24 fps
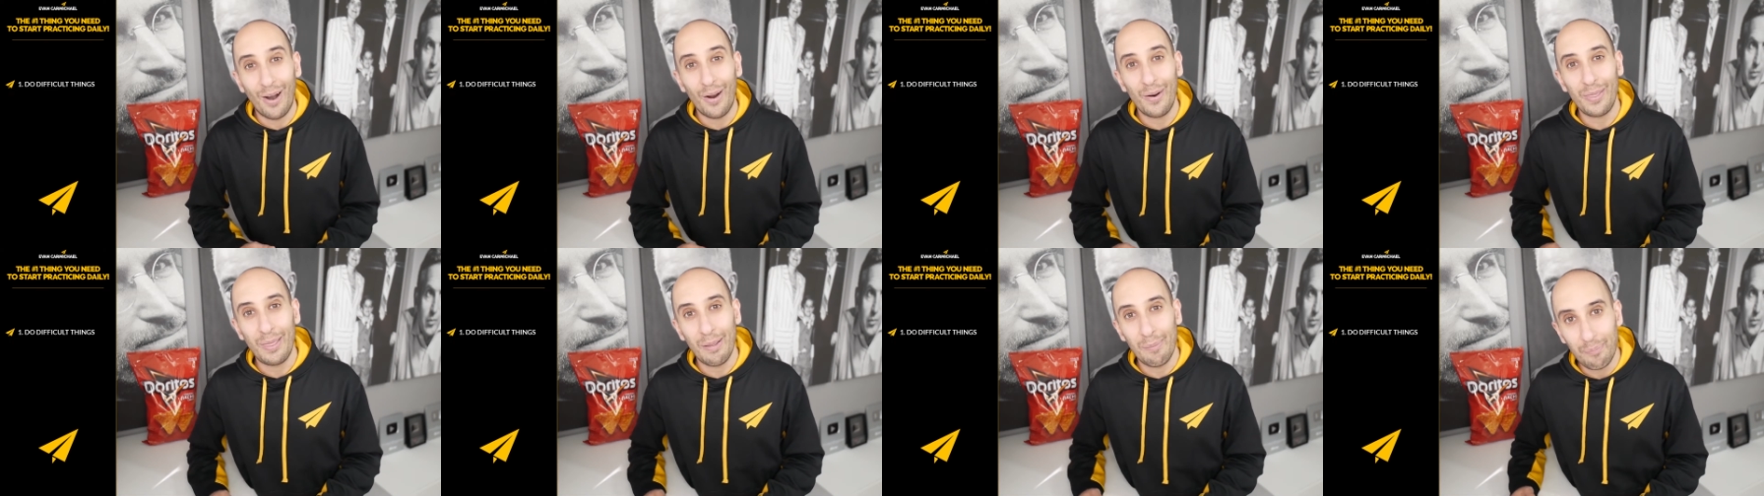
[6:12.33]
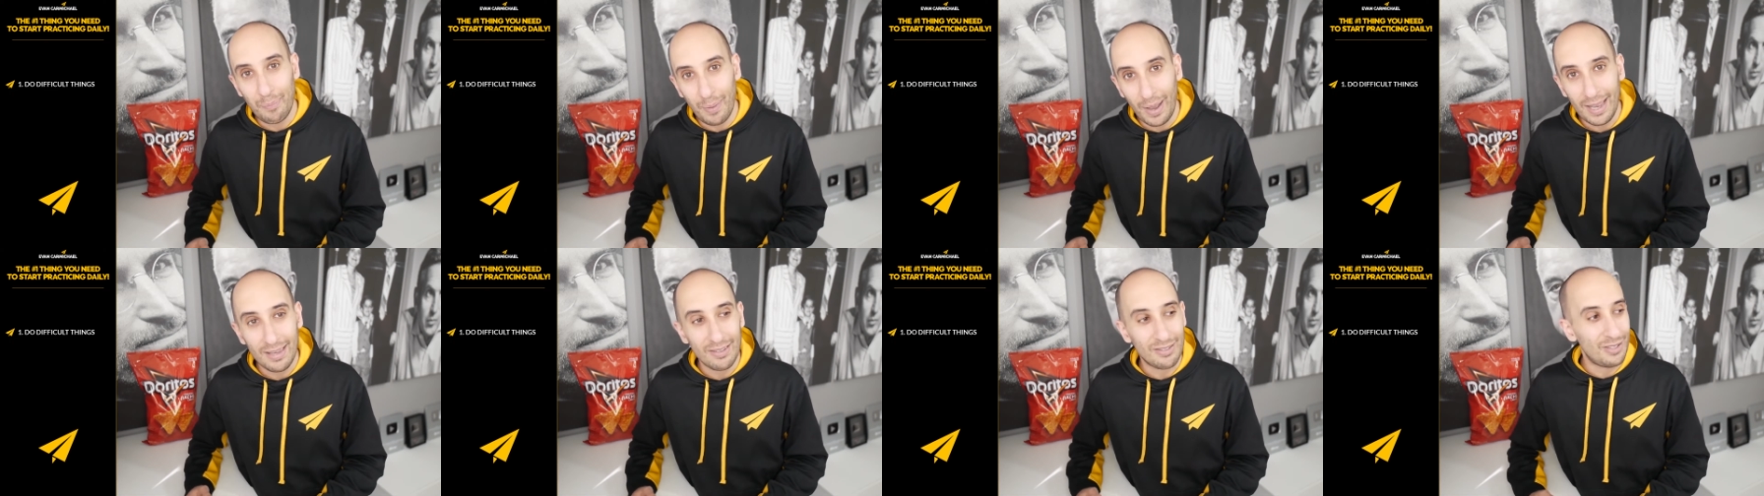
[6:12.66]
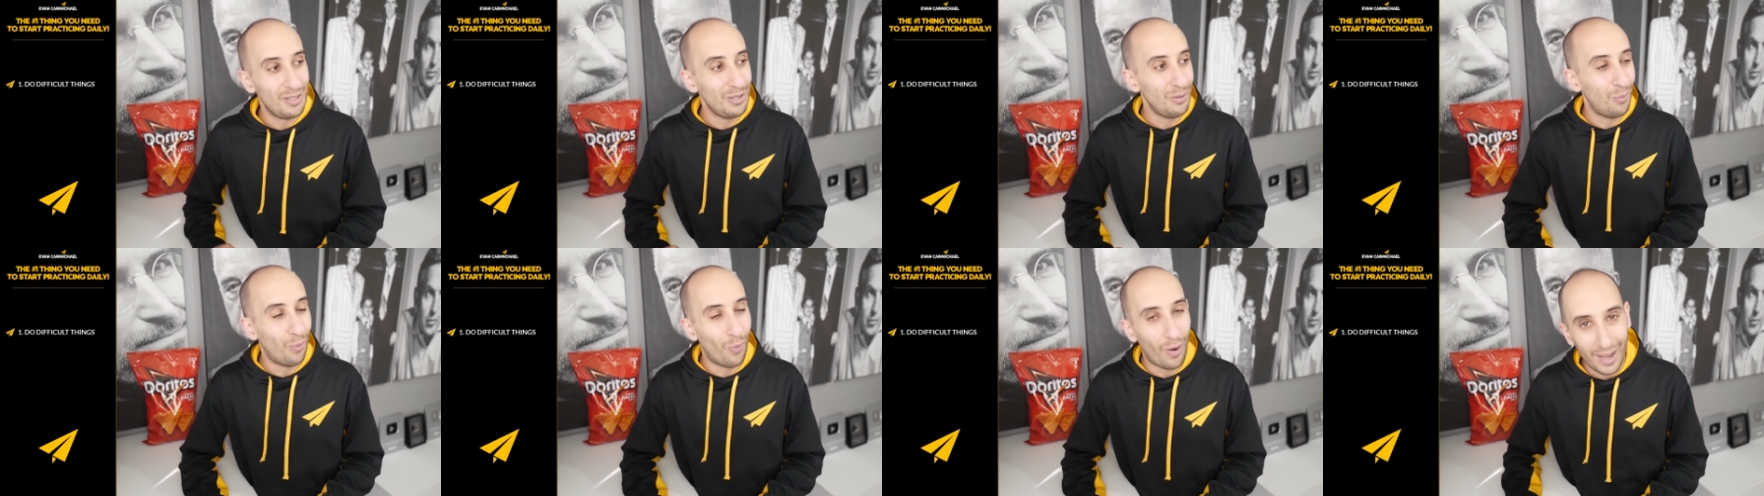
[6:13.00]
are the
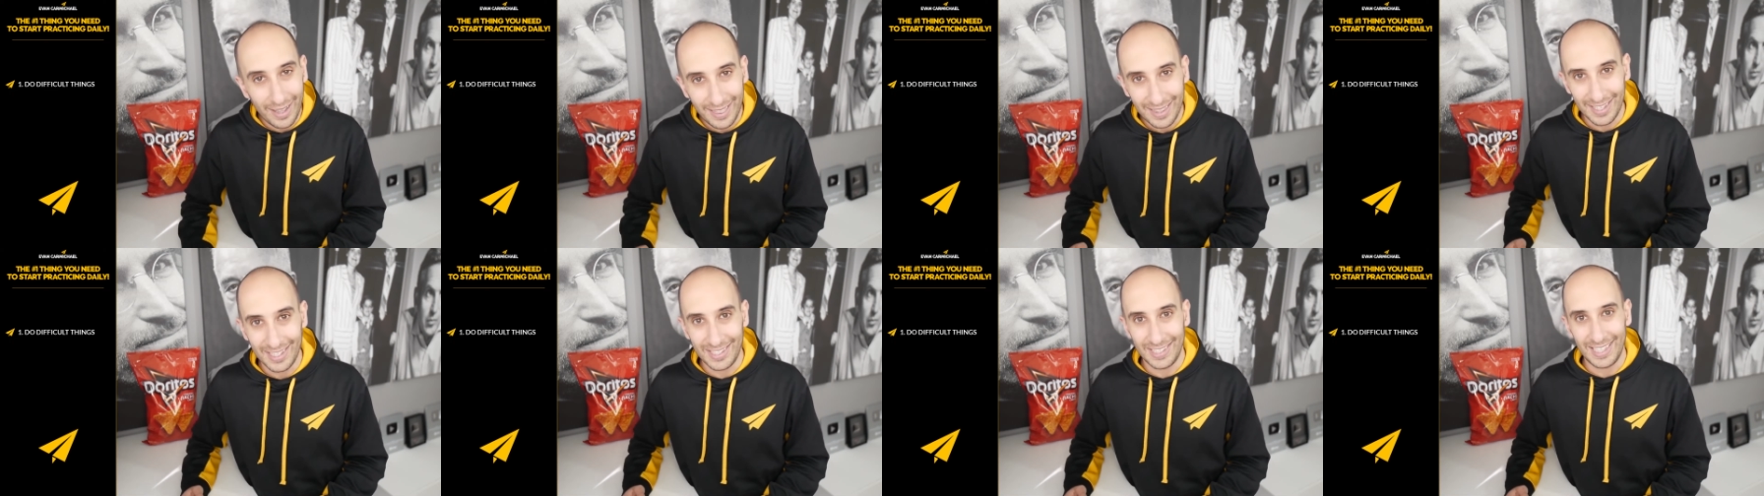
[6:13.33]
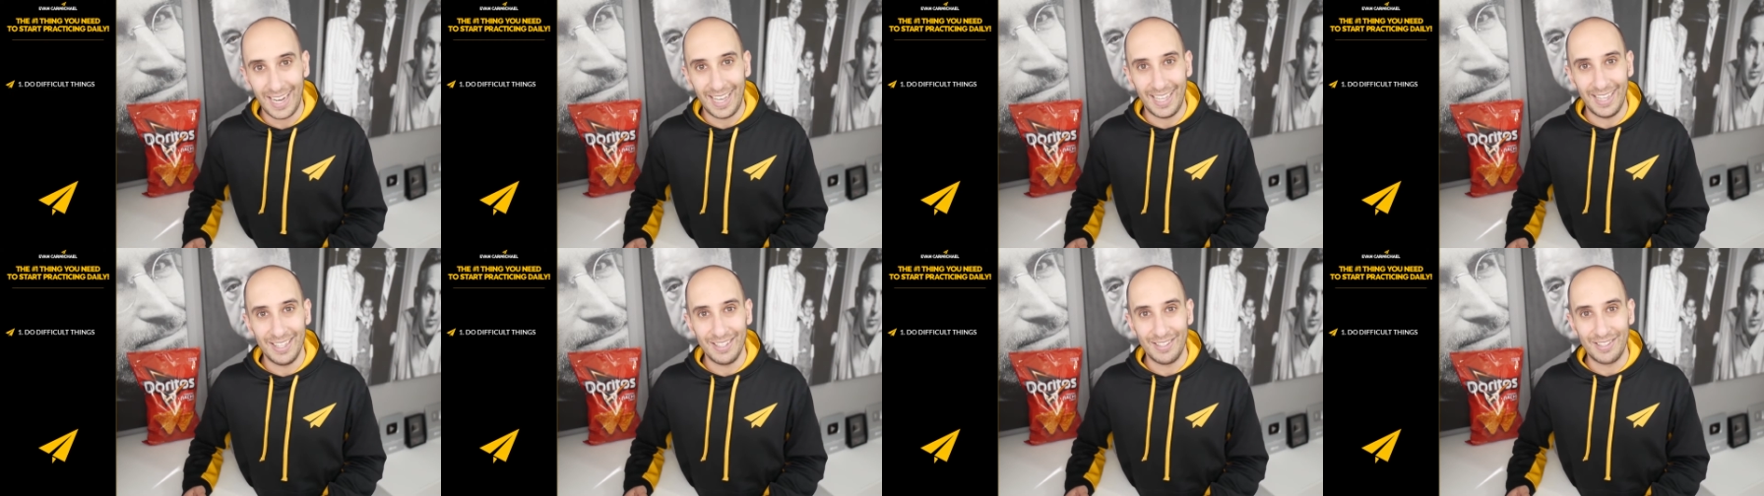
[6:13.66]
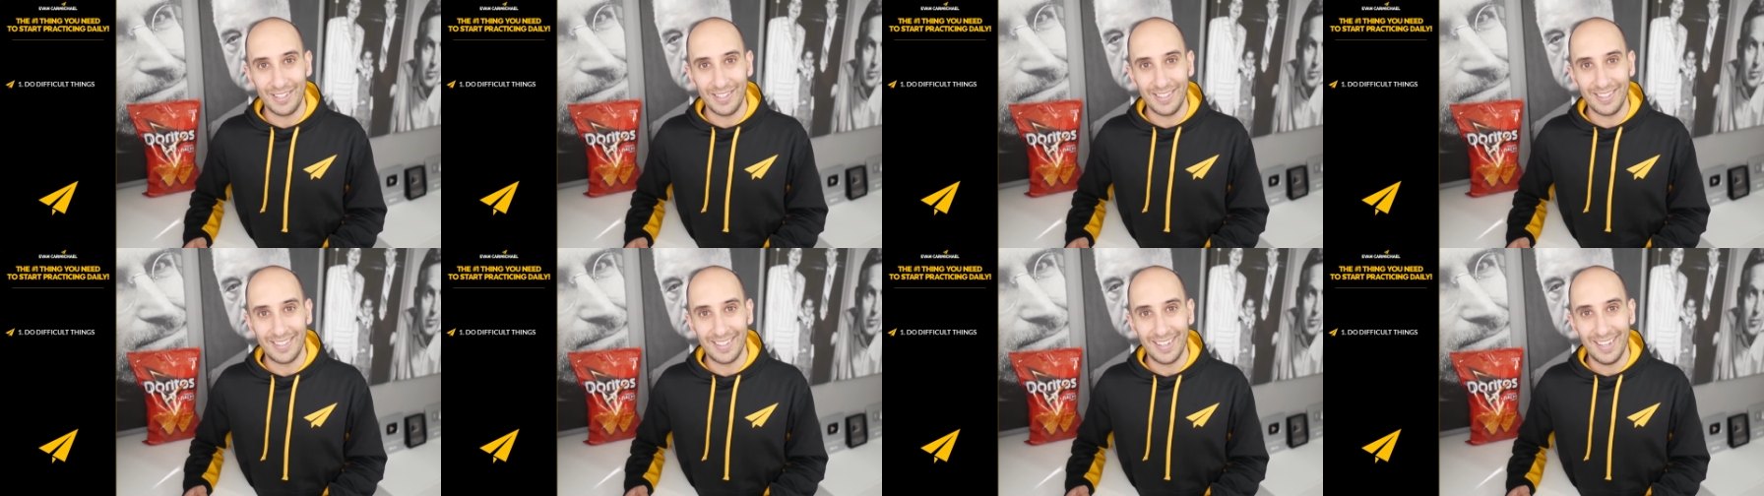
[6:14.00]
best. You want the
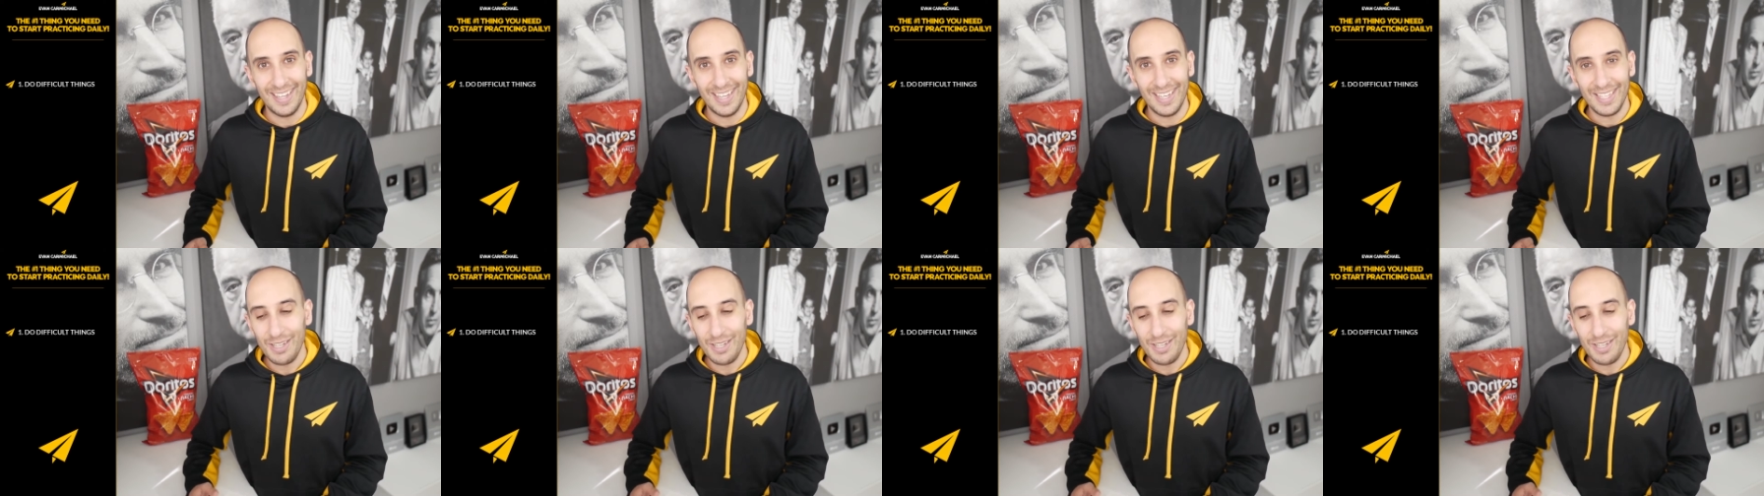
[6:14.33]
challenges.